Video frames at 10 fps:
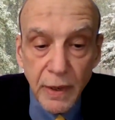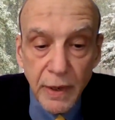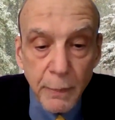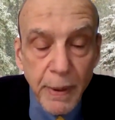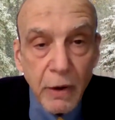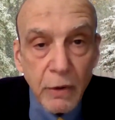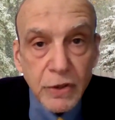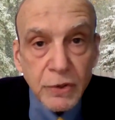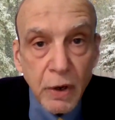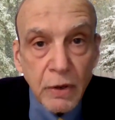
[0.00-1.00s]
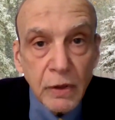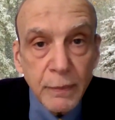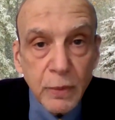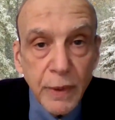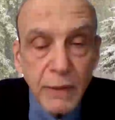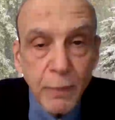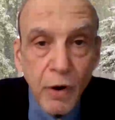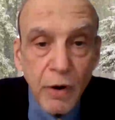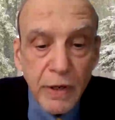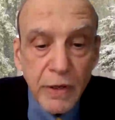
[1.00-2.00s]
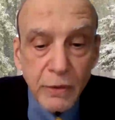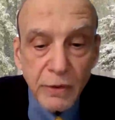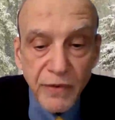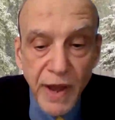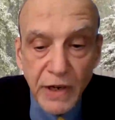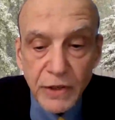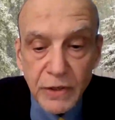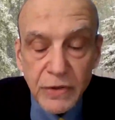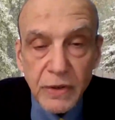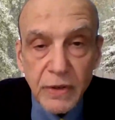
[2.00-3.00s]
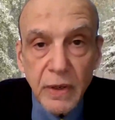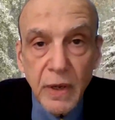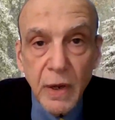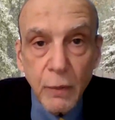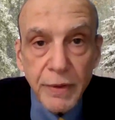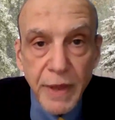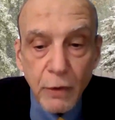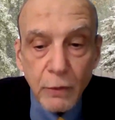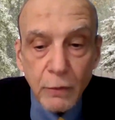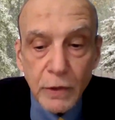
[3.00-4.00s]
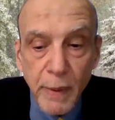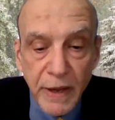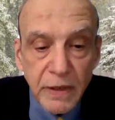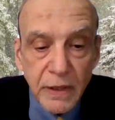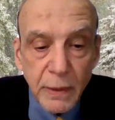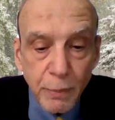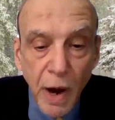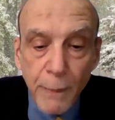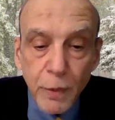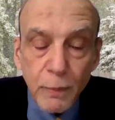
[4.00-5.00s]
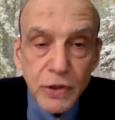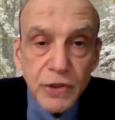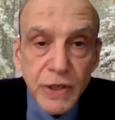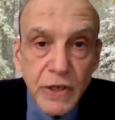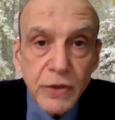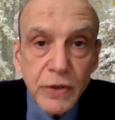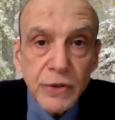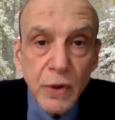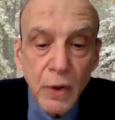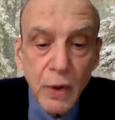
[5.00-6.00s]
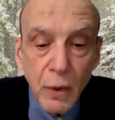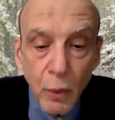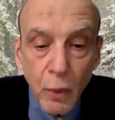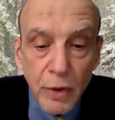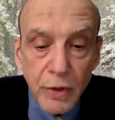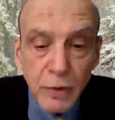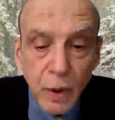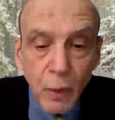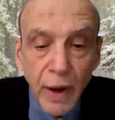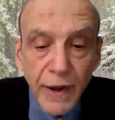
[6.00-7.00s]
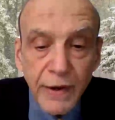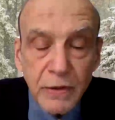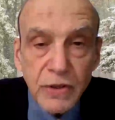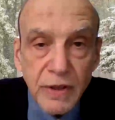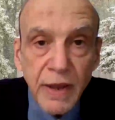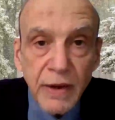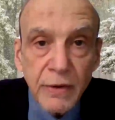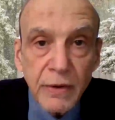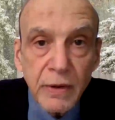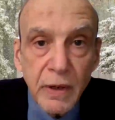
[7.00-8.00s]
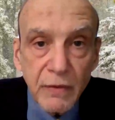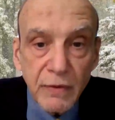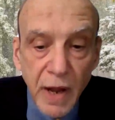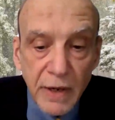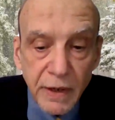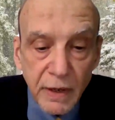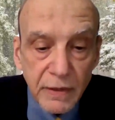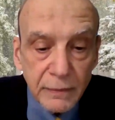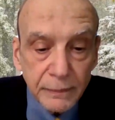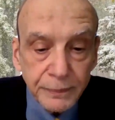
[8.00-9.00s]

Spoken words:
in a power struggle between parties or factions without respecting the proper procedures or the required standard of conduct.